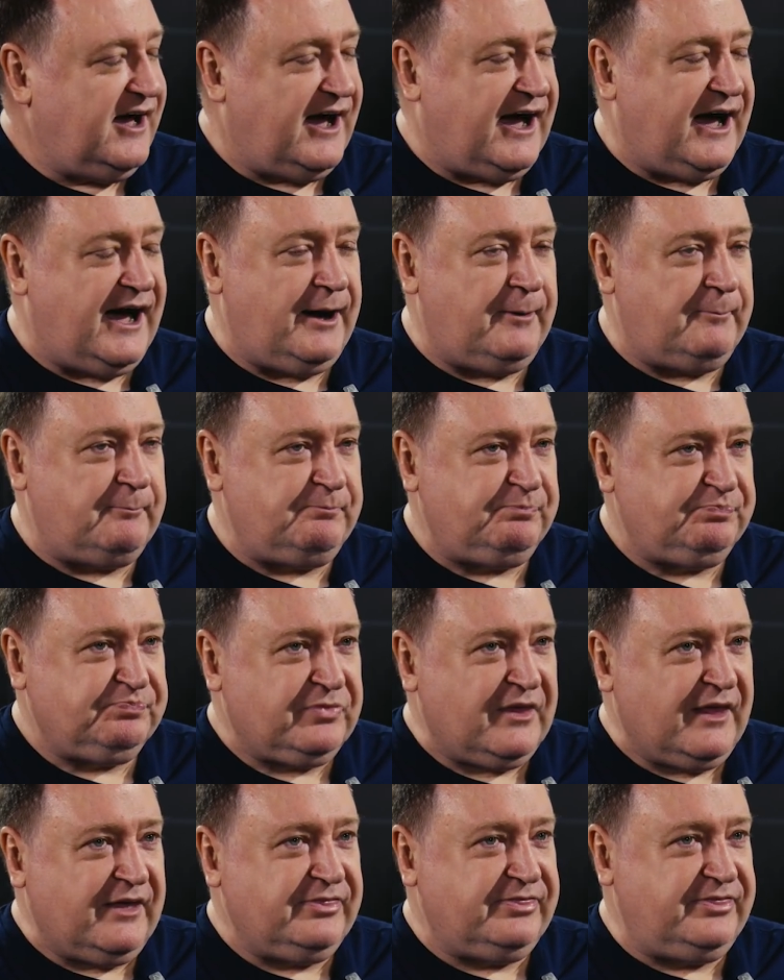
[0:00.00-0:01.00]
The
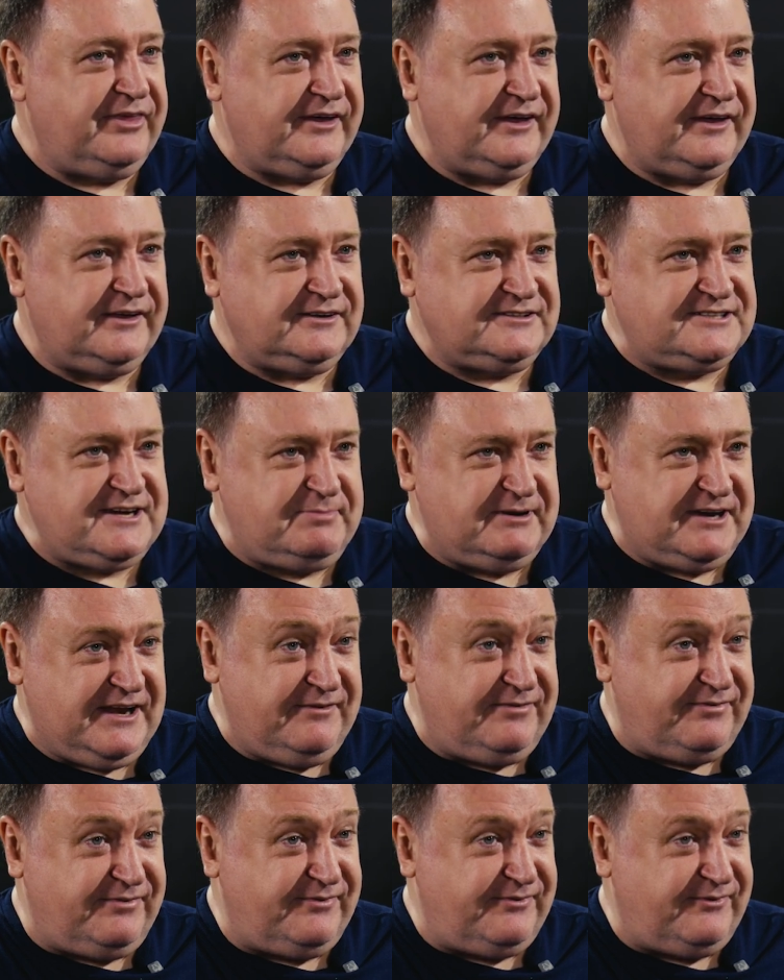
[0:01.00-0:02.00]

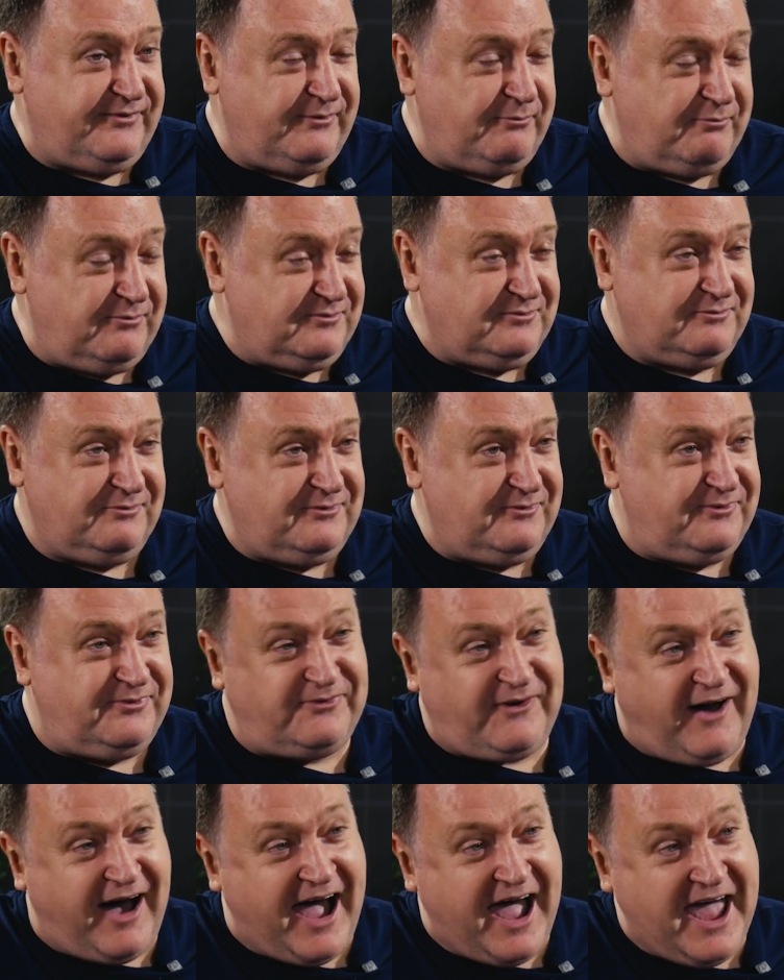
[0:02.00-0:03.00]

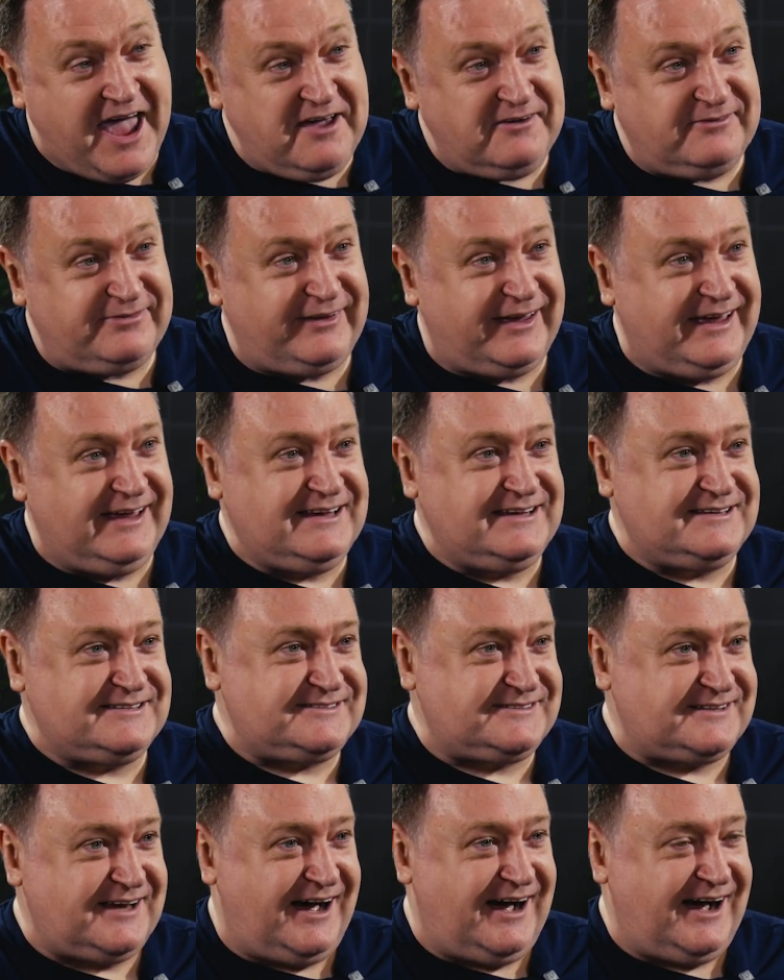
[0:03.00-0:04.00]
GPT-5
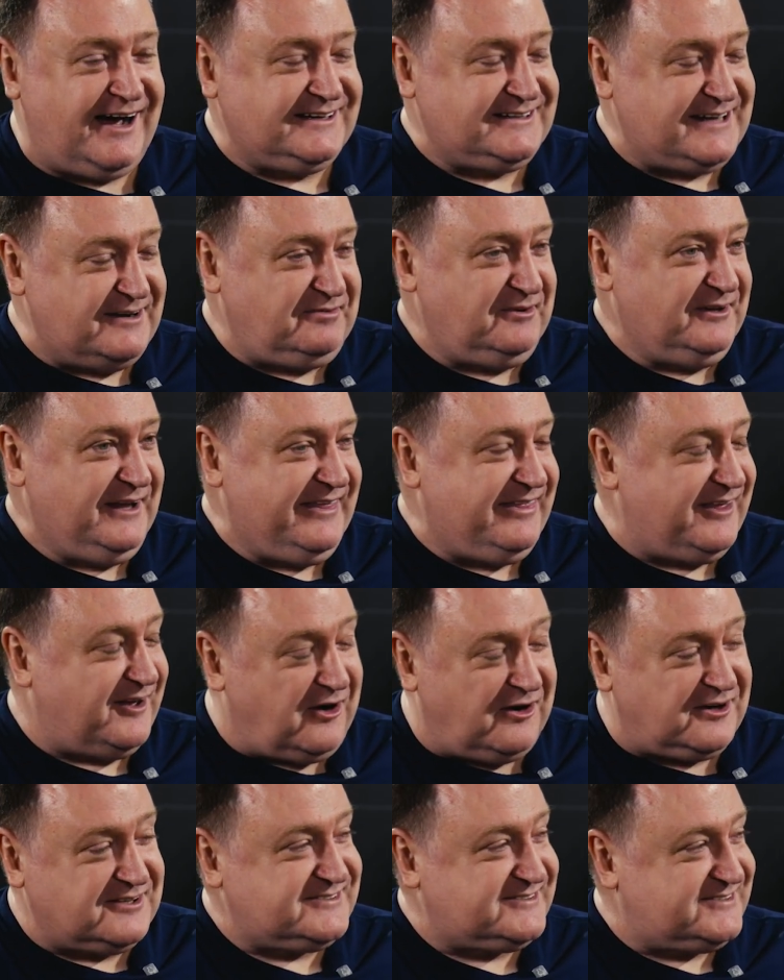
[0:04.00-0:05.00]
is definitely, the
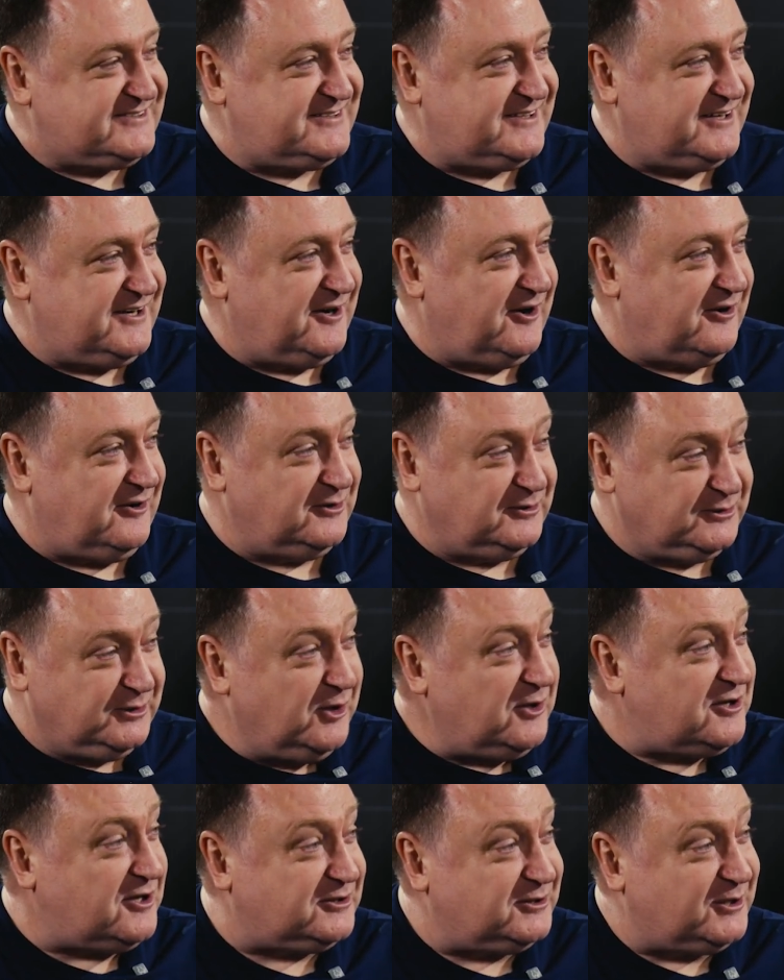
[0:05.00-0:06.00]
costs, you know,
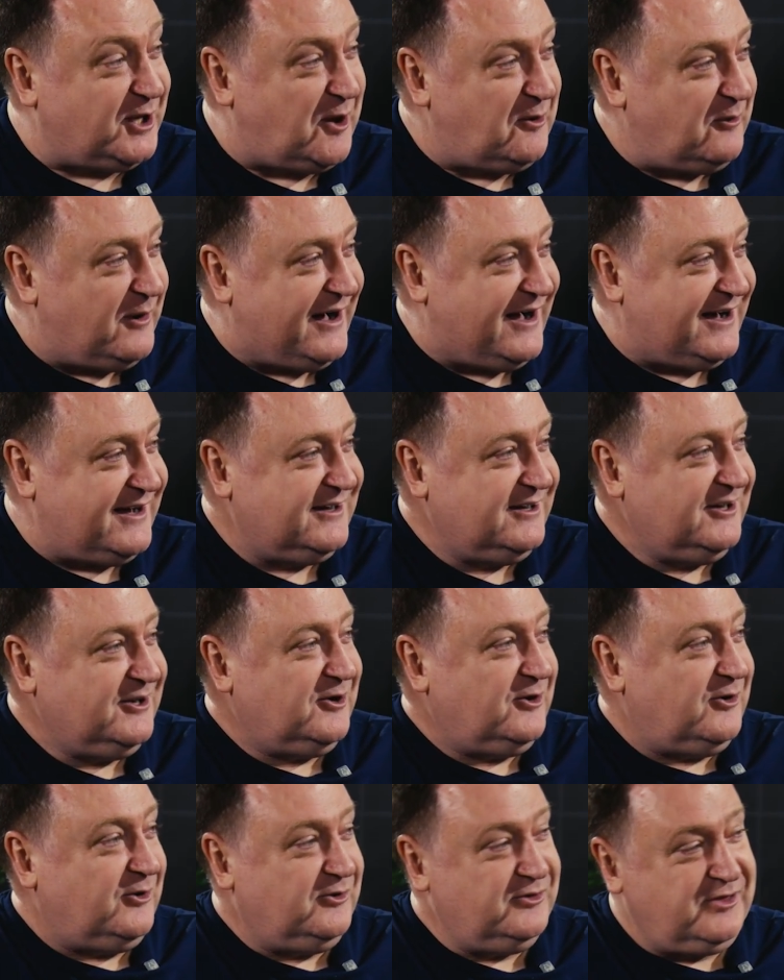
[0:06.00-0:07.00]
look lower,
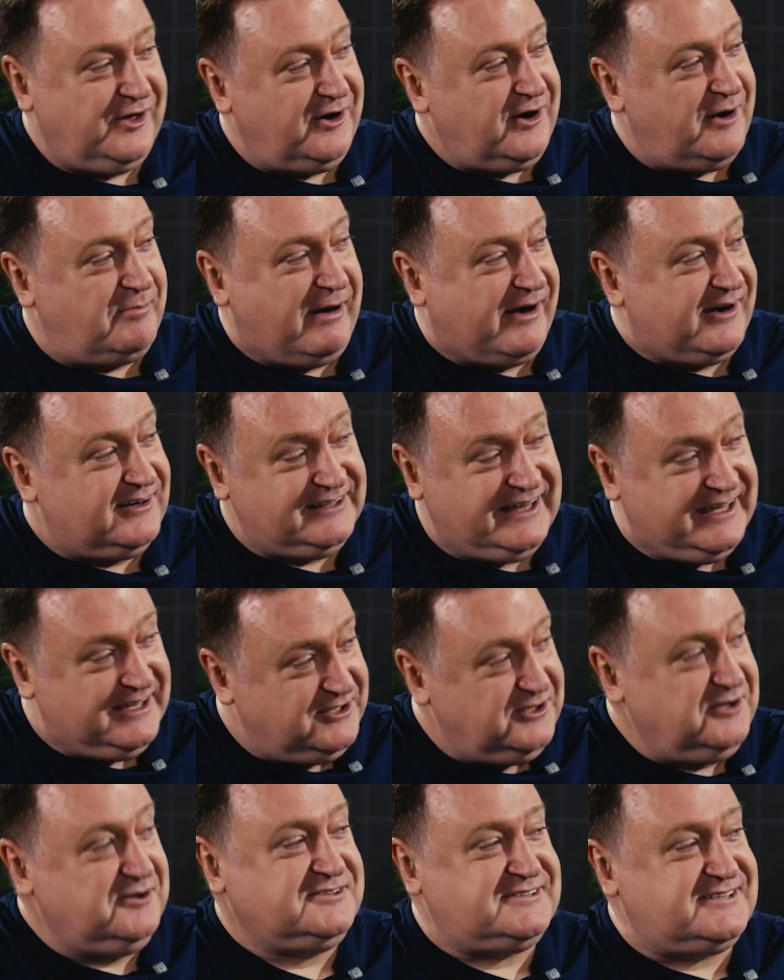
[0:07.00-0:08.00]
although apparently it
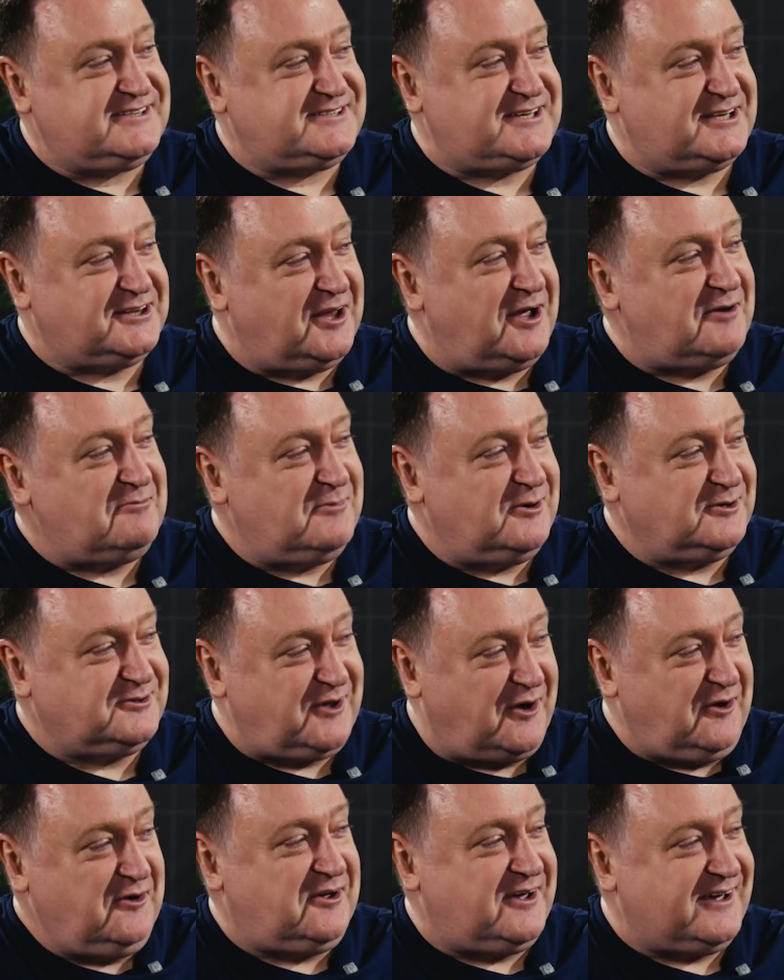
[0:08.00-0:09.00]
uses a lot more
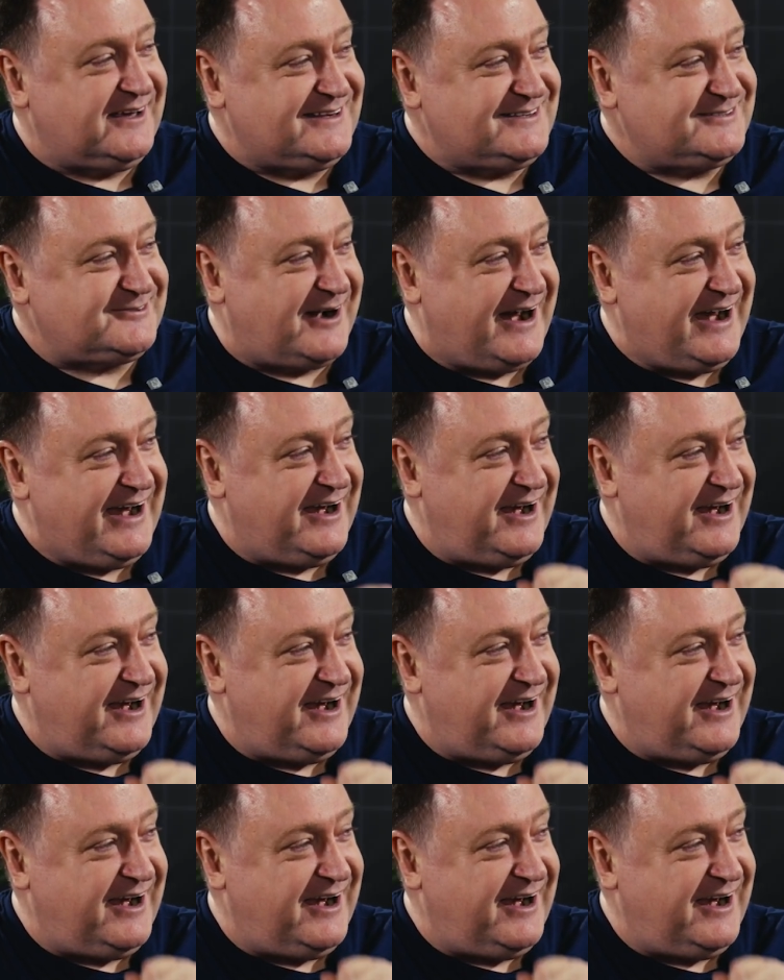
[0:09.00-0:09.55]
tokens, right?